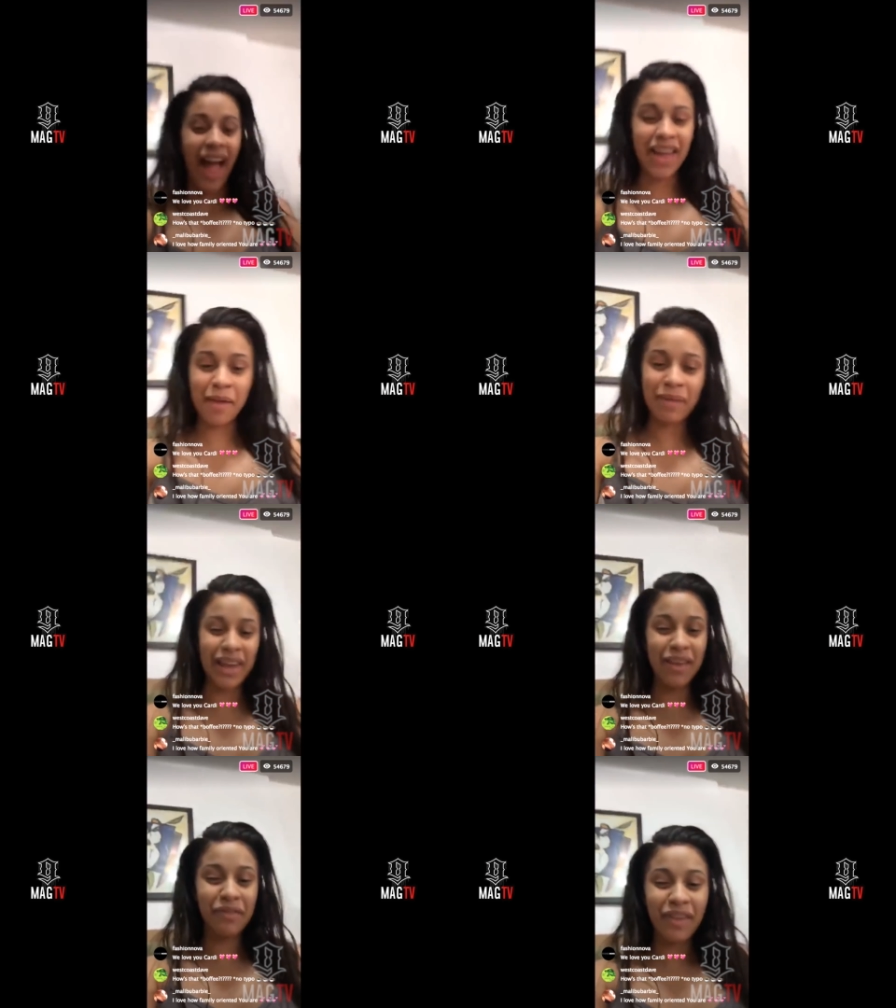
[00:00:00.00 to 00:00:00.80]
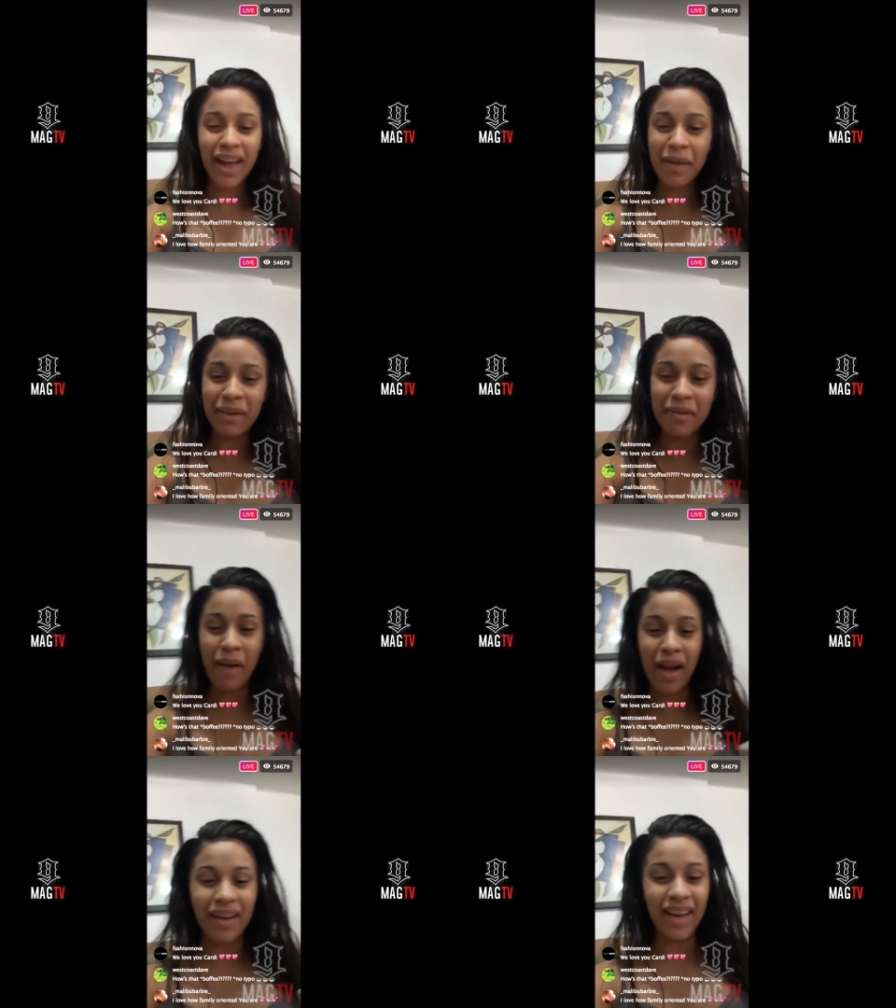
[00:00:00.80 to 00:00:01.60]
I can't believe. I can't
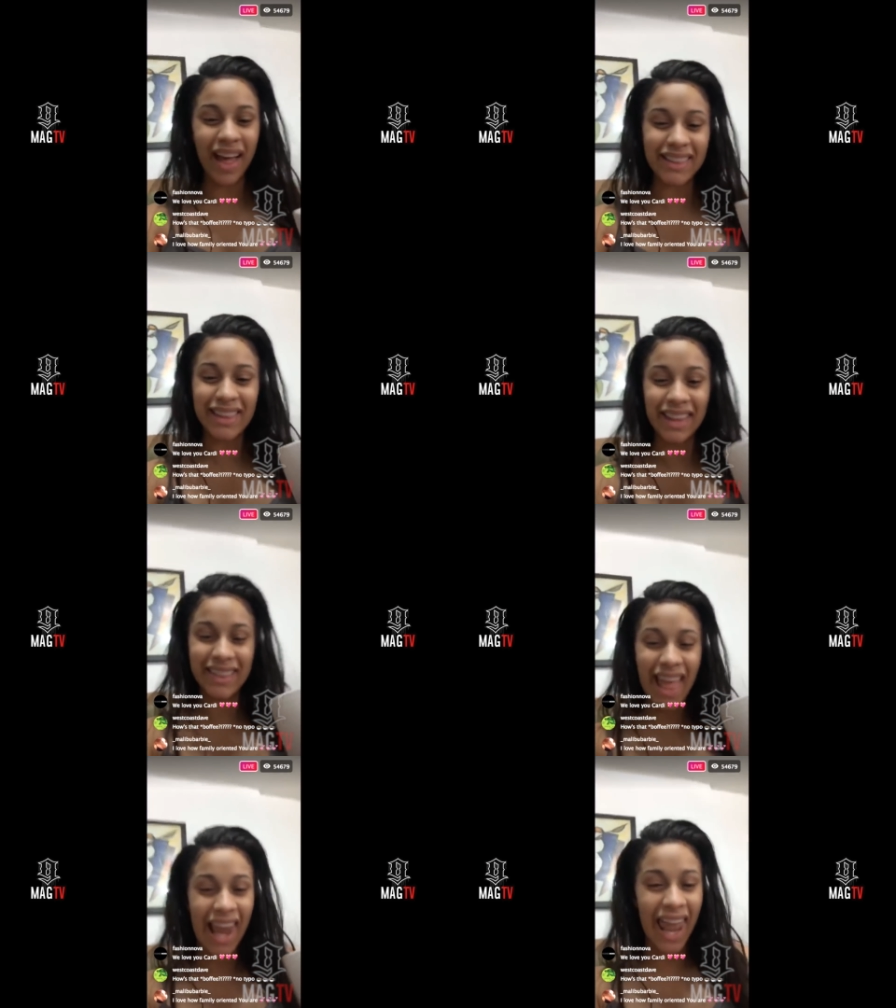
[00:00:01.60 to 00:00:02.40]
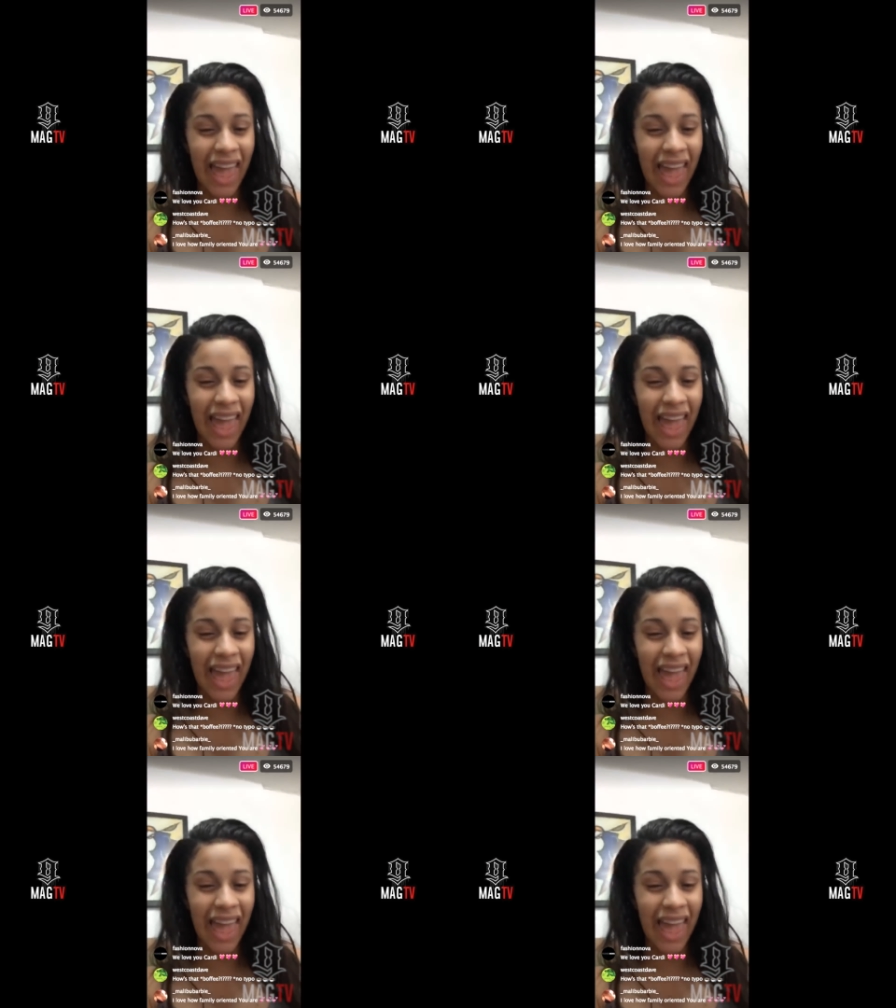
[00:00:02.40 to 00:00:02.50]
believe my. I did that.